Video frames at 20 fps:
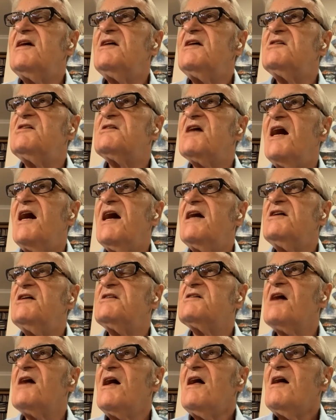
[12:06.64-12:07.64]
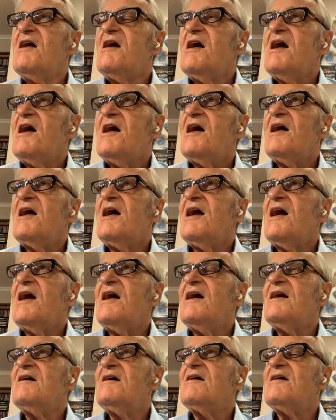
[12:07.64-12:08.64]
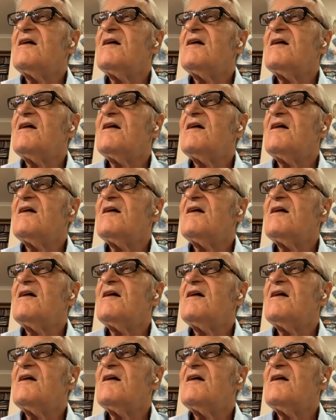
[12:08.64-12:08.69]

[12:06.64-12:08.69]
these days uh,